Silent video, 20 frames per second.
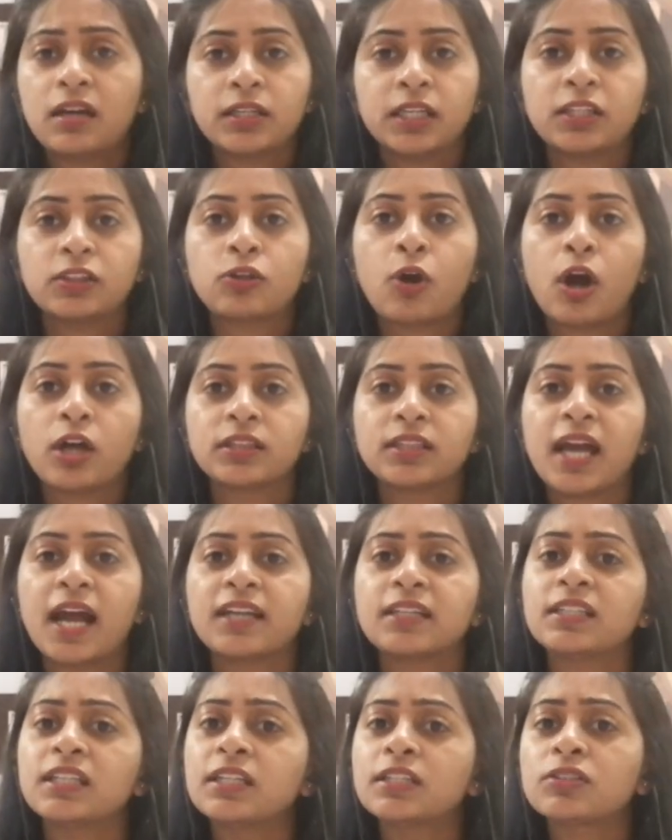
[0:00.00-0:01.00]
thought
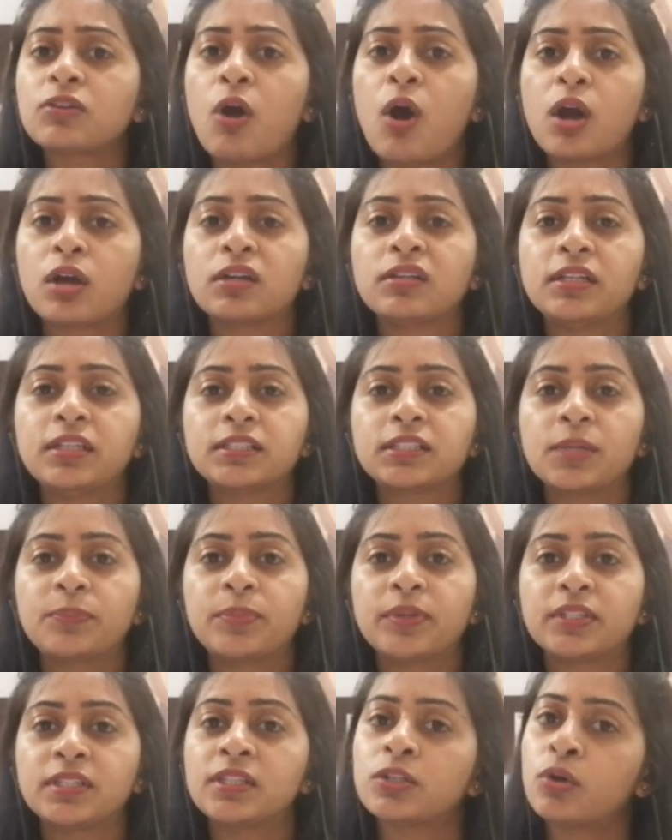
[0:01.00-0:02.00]
that these organelles are
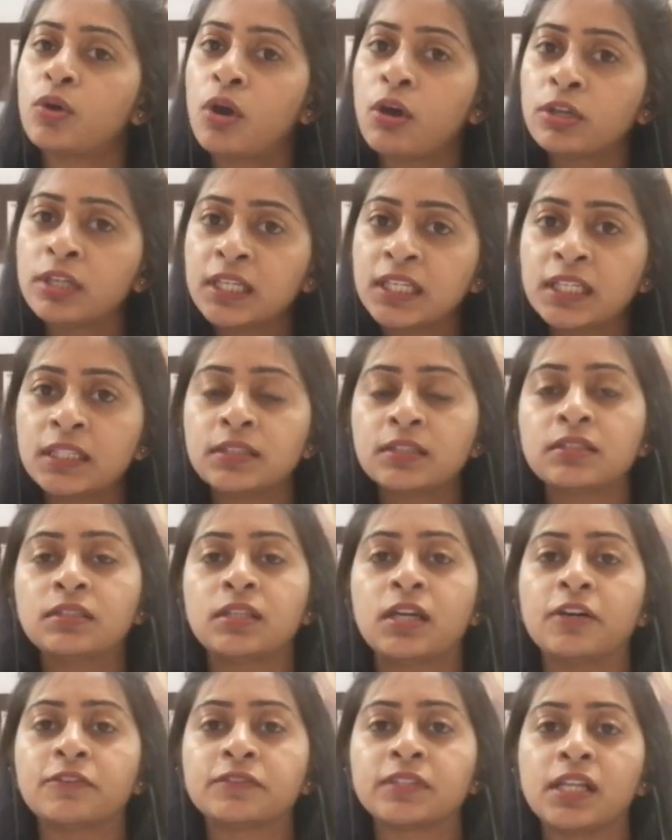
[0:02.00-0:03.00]
present only in the
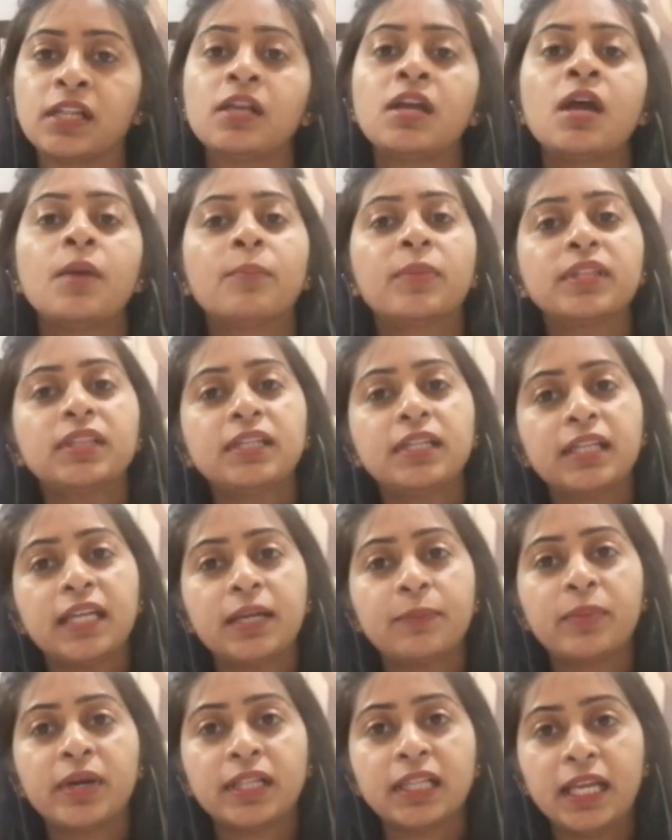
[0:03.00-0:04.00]
nerve cell, but
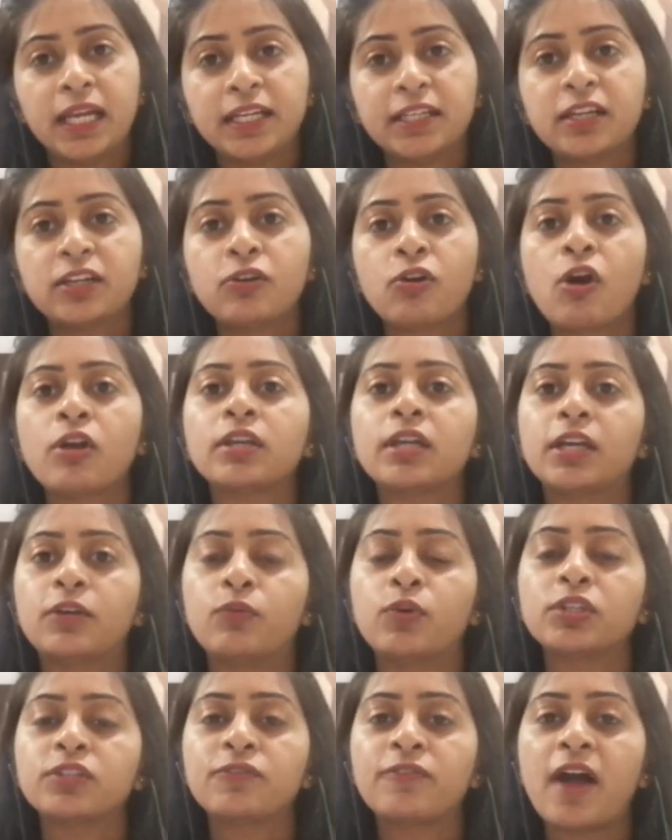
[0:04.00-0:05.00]
later on it
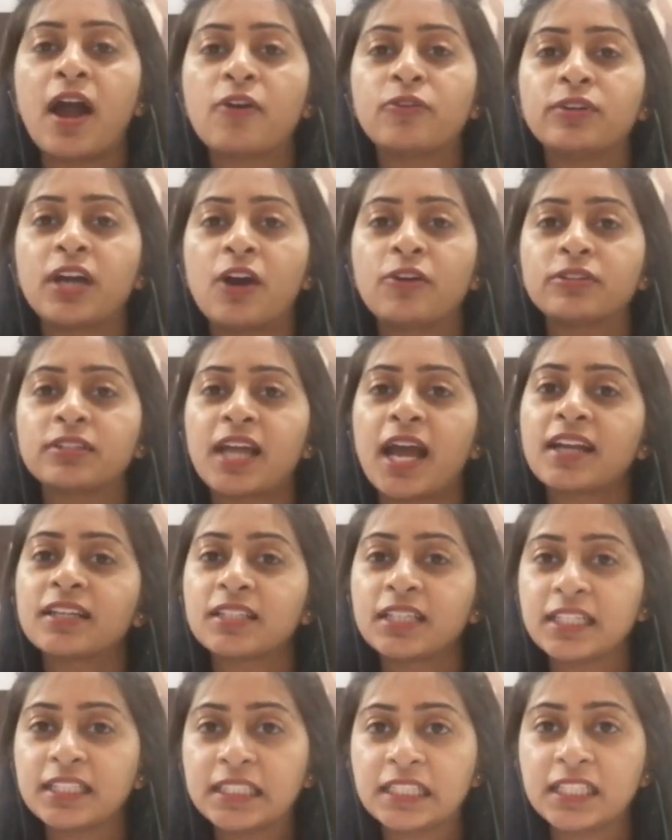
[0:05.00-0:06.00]
was found out
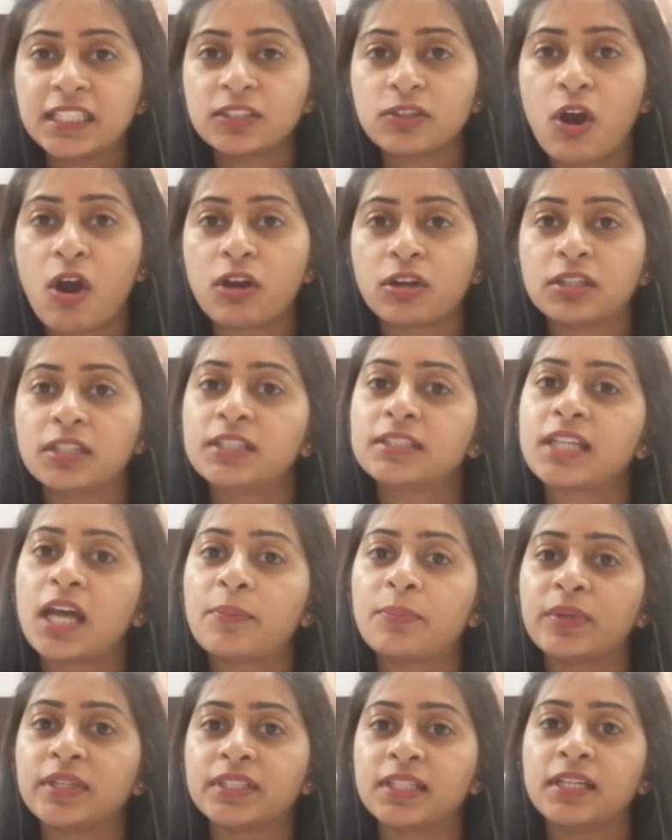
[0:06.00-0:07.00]
that these organelles are
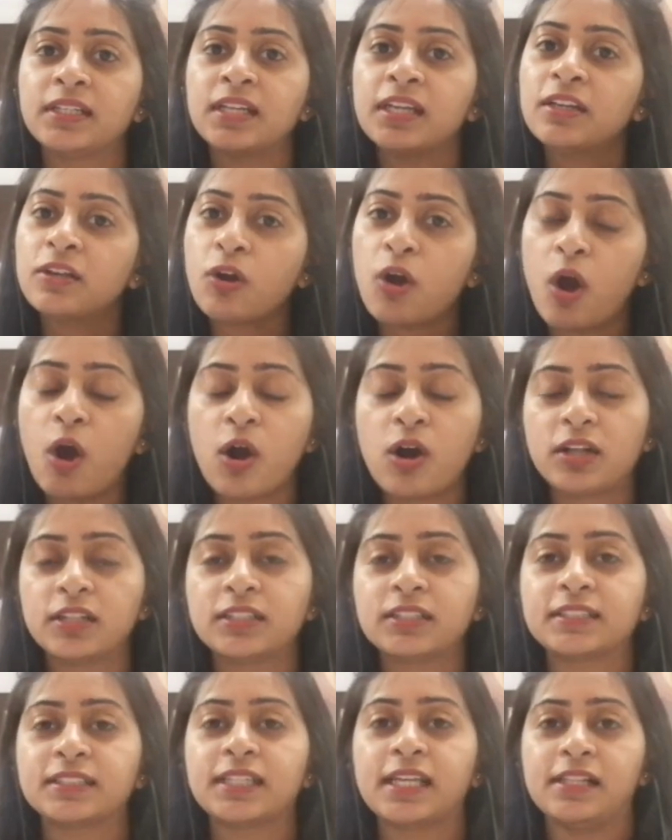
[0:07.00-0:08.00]
present in all
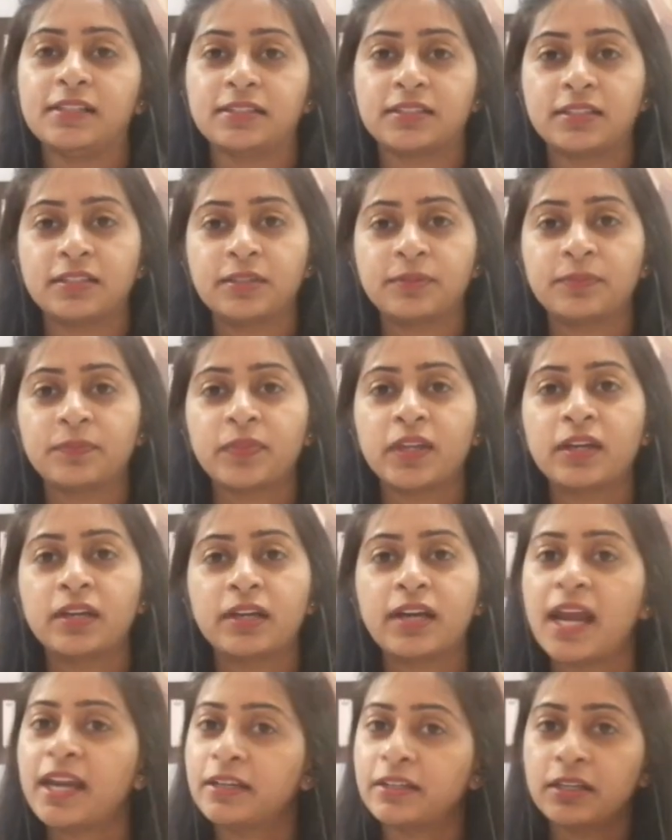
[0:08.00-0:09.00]
the cells,
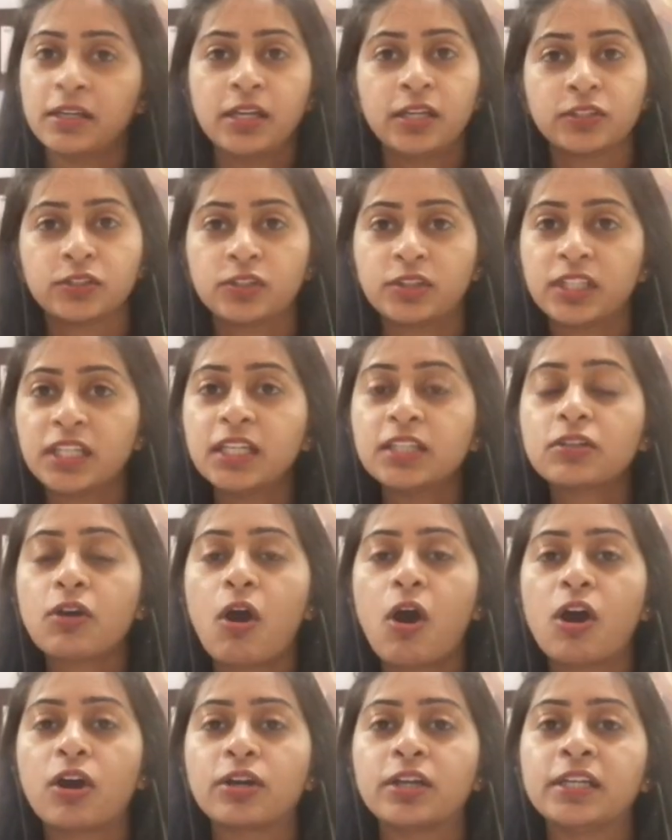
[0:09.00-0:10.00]
right? So these
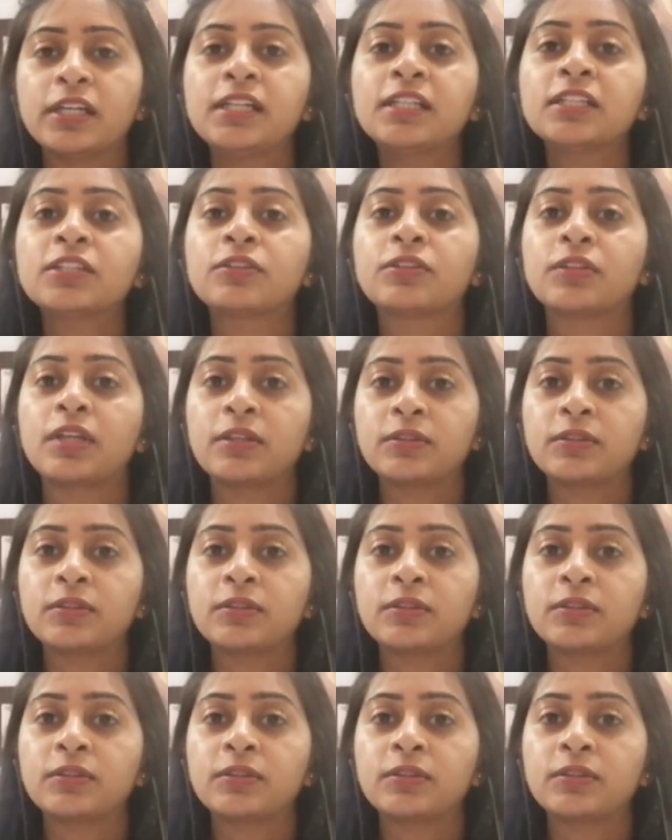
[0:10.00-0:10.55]
organelles